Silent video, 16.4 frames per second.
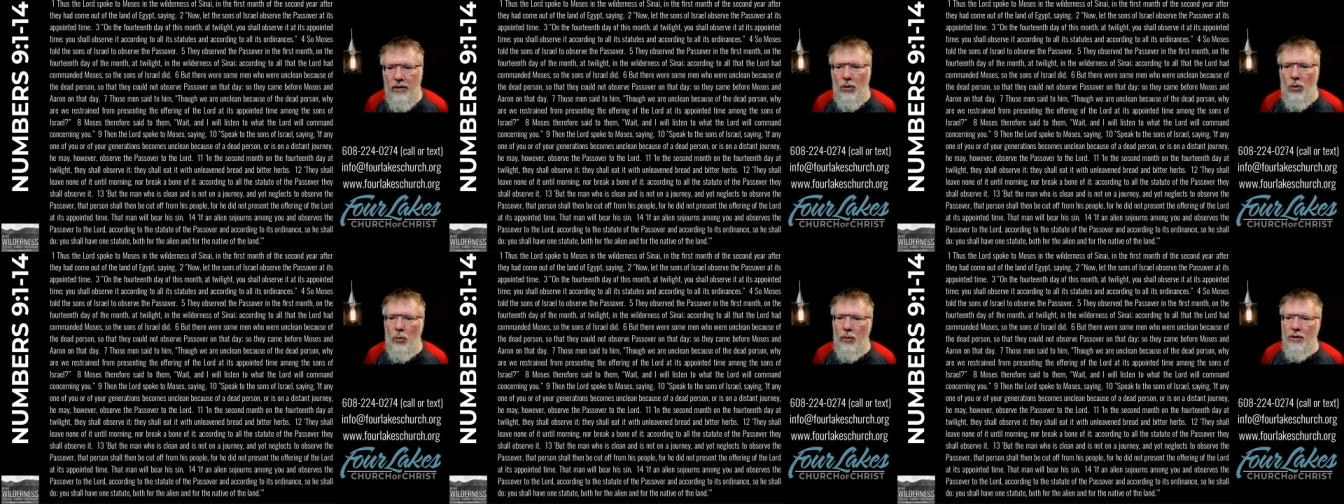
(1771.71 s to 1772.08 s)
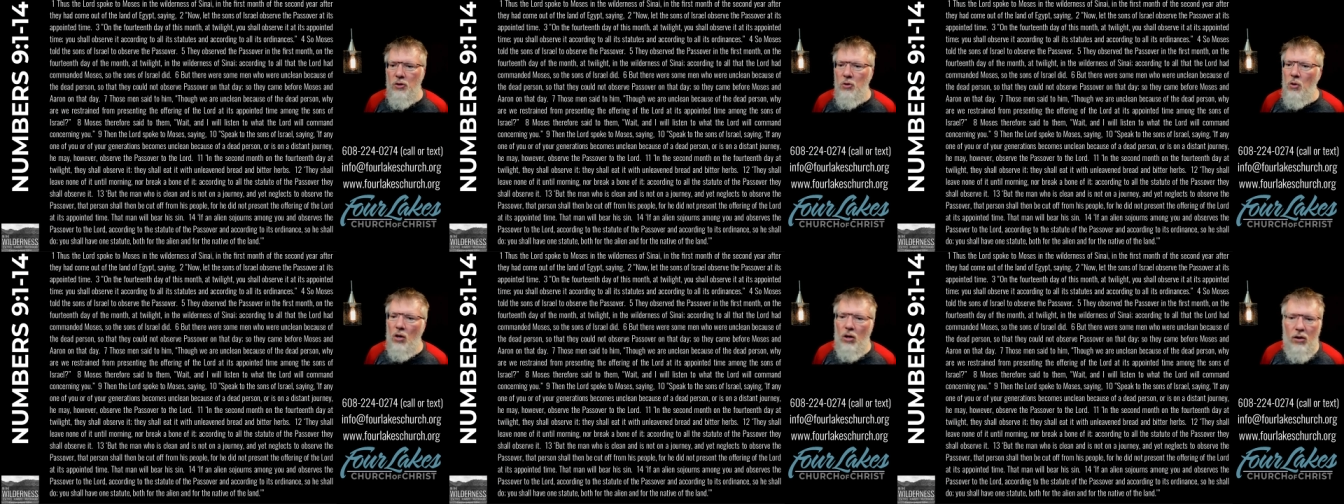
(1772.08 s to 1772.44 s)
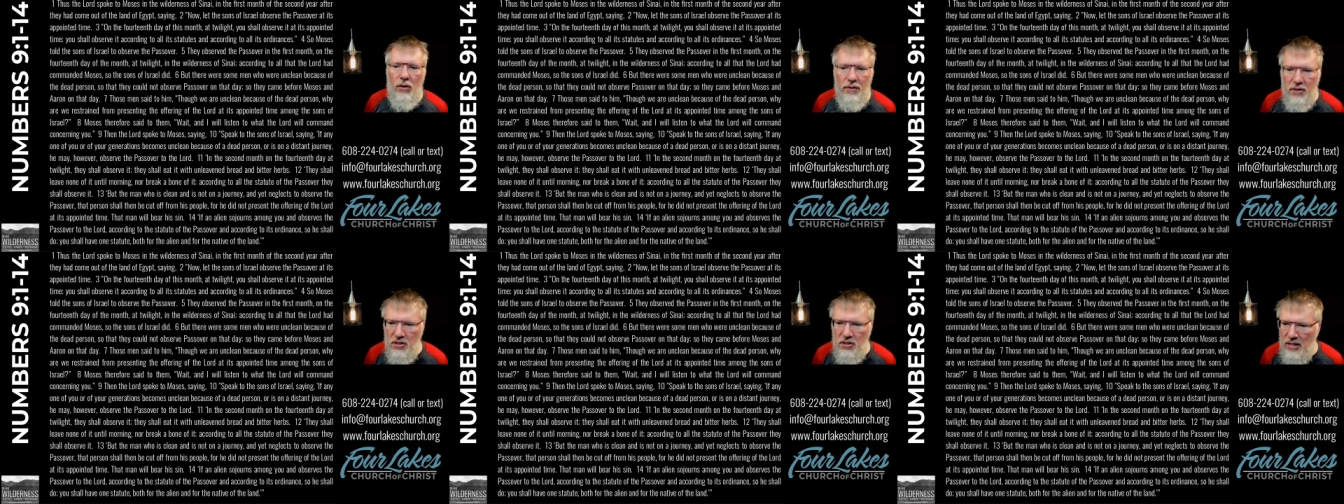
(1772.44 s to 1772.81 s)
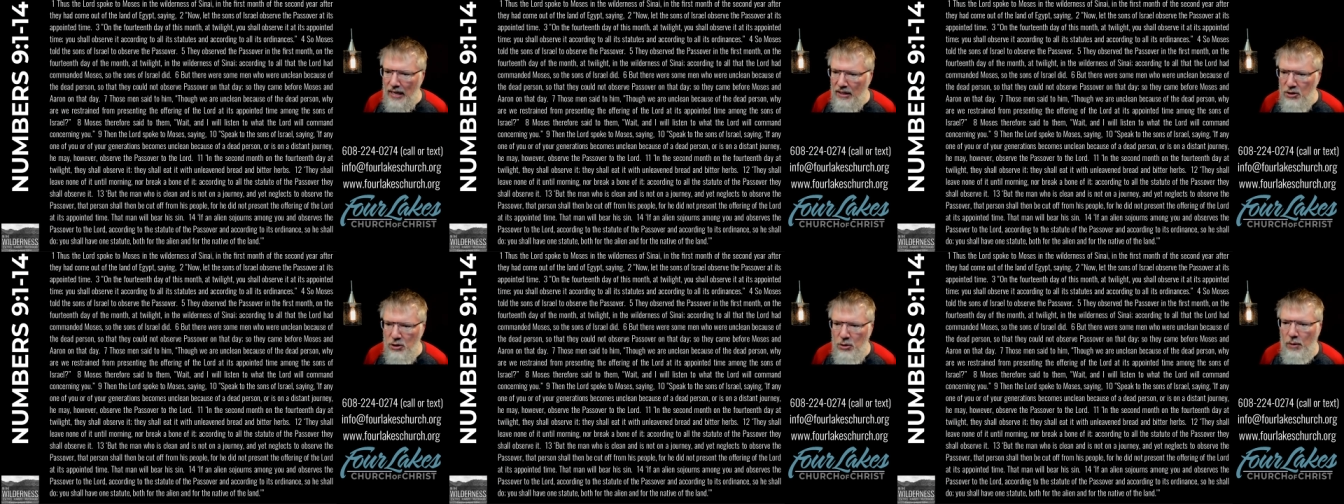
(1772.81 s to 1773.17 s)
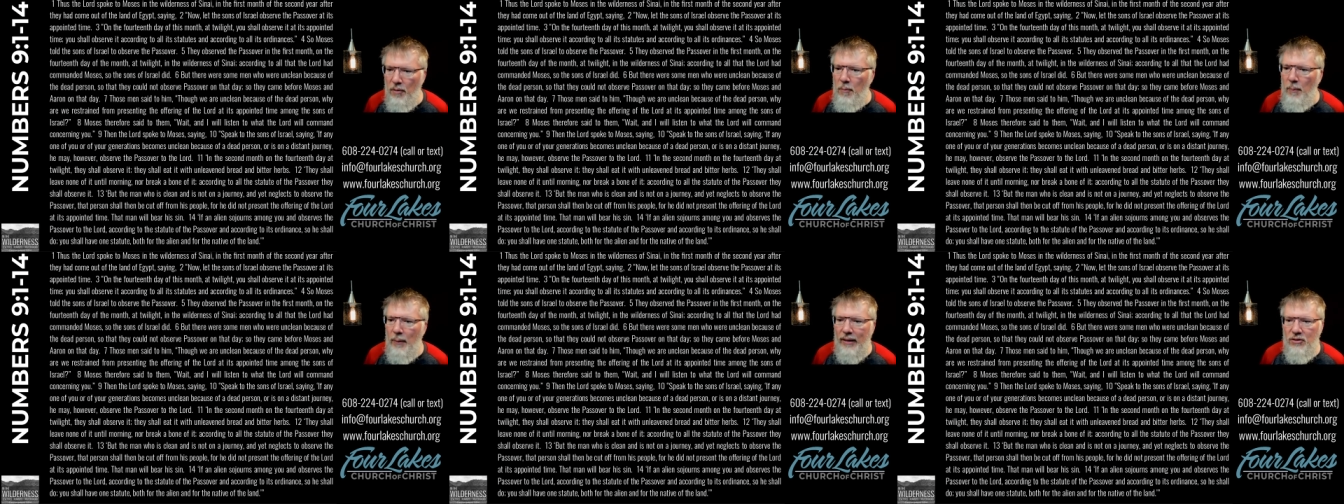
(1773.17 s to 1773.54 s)
According to all the statute of
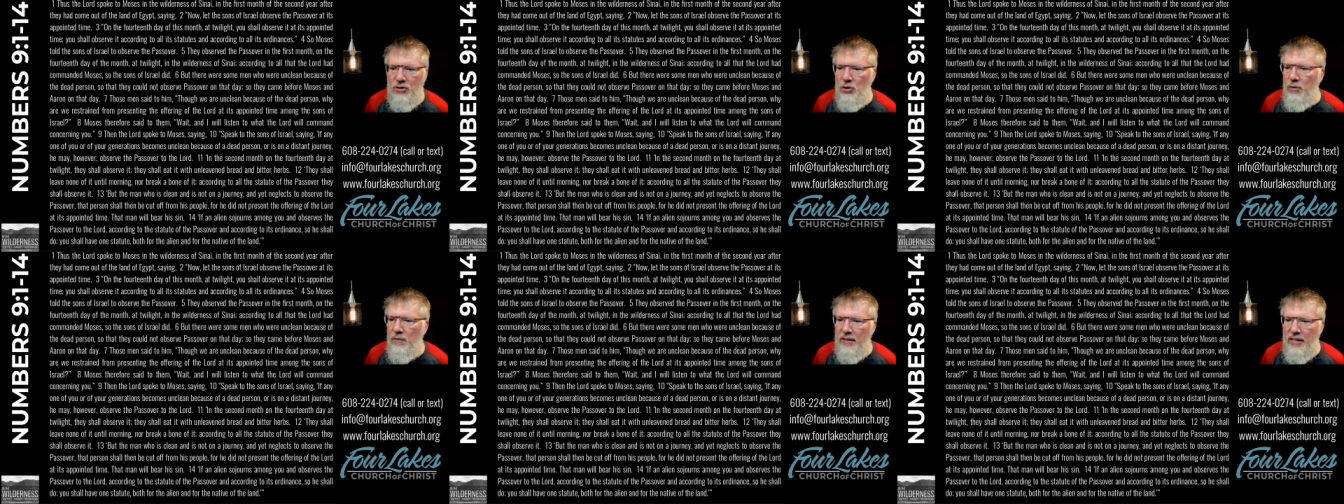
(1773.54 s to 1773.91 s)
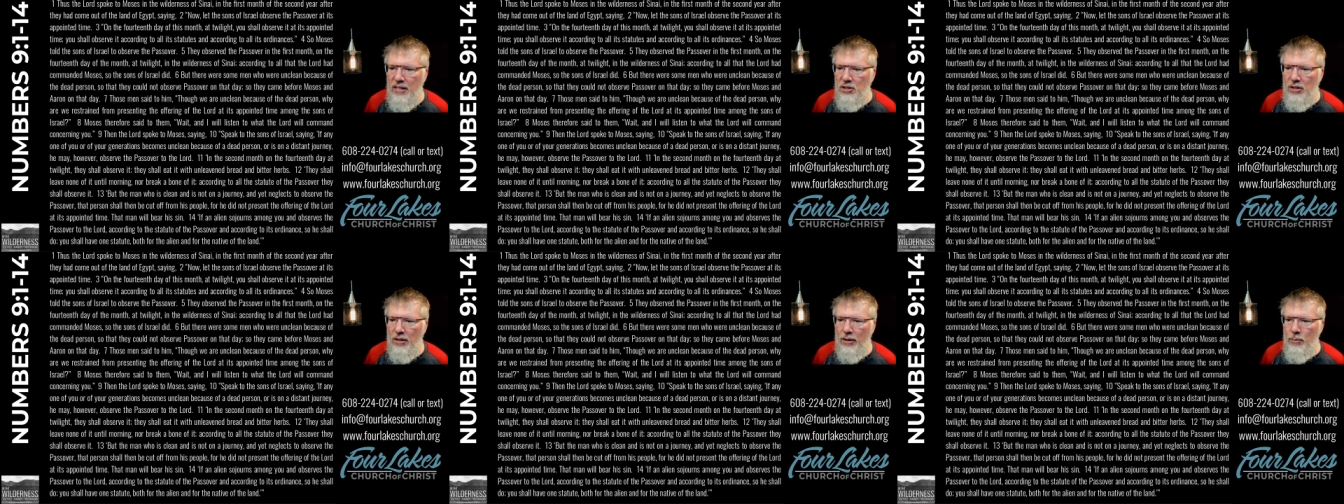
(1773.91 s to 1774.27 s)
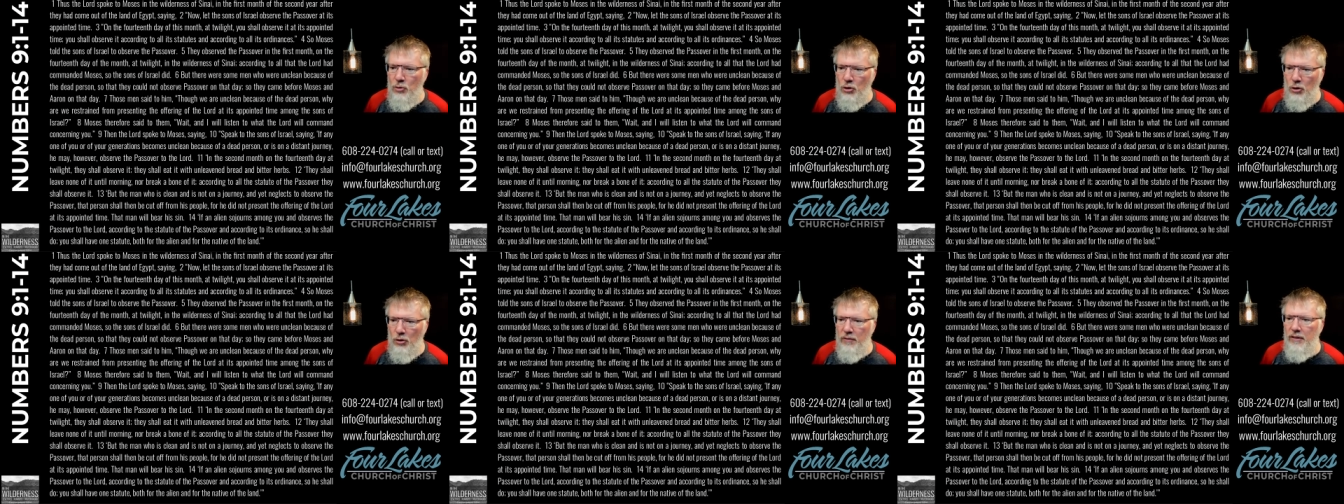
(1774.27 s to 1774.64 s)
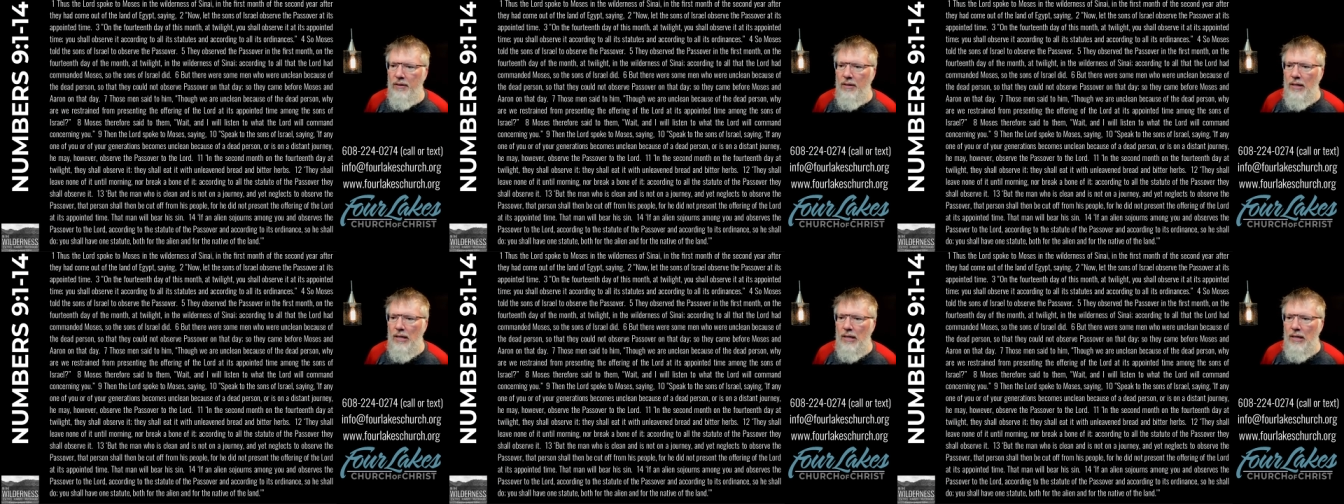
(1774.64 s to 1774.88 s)
the Passover, they shall observe it.